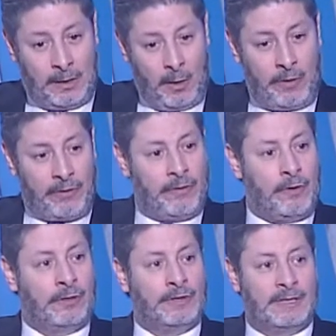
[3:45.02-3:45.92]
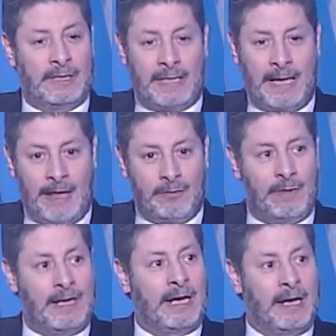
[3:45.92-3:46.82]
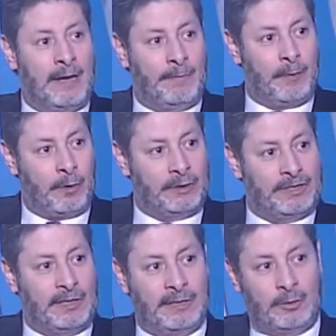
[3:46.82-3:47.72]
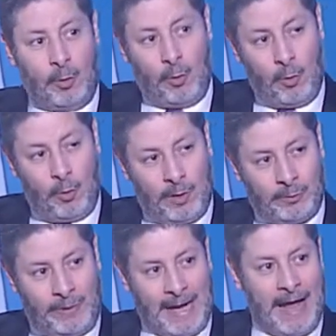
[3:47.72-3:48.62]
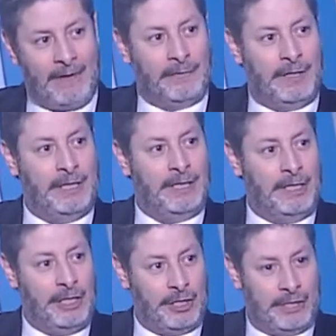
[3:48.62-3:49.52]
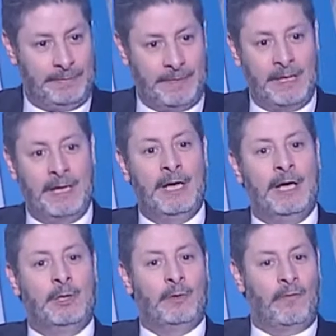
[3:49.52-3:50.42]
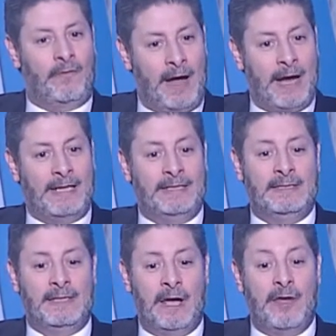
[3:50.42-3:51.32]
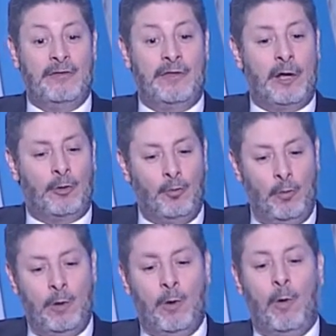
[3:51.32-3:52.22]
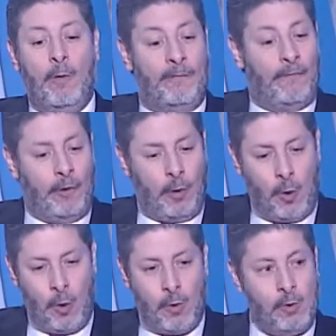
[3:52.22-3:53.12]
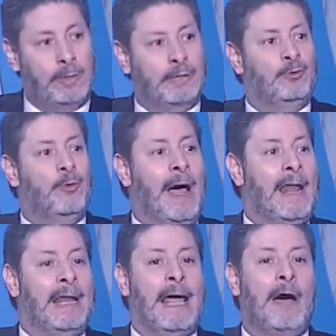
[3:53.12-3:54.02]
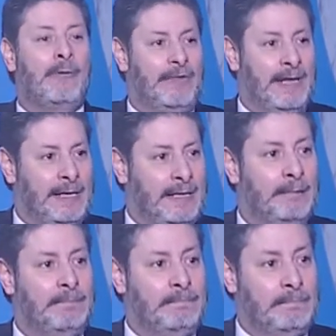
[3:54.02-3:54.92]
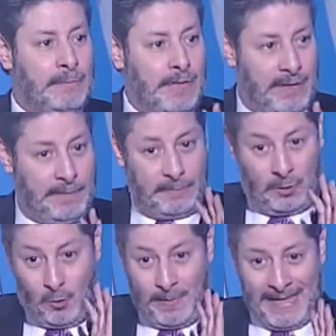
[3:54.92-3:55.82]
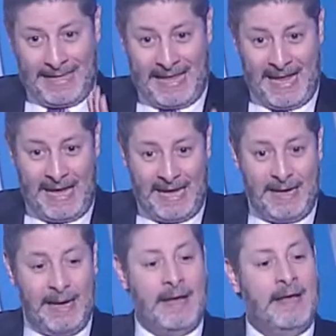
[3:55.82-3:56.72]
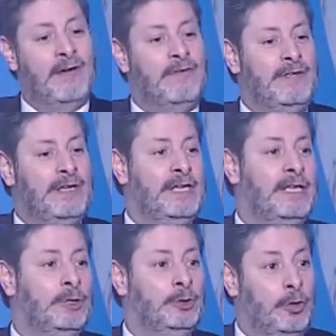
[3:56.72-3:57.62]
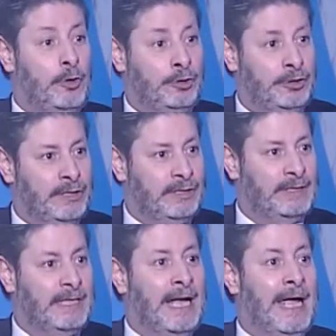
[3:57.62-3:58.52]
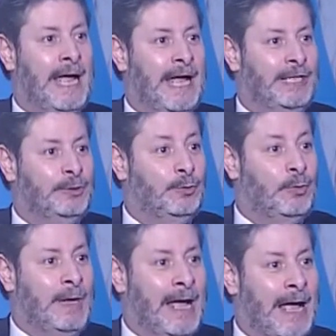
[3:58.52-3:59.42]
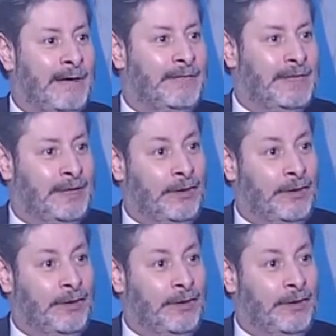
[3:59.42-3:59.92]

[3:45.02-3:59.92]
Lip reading: Orthodox, Catholic, Protestant, all what we have here in Egypt, to find the rule of law to allow them to maintain the churches and to have the